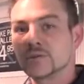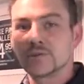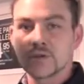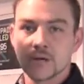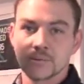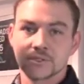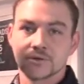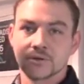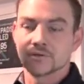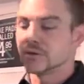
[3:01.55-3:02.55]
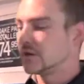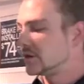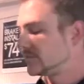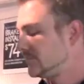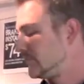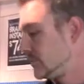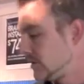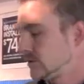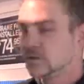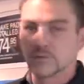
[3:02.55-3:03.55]
to tell you how much there is in there.
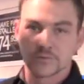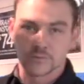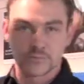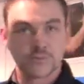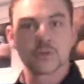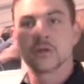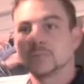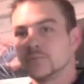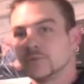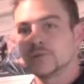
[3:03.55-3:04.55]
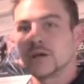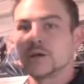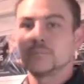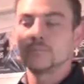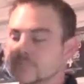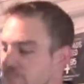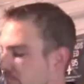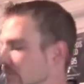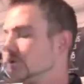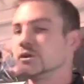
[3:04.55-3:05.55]
You just fill it up to the top,
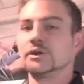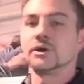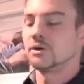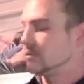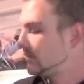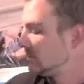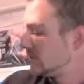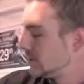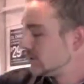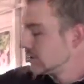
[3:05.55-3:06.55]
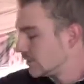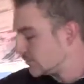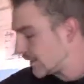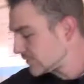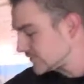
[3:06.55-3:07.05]
you're good to go. Now with power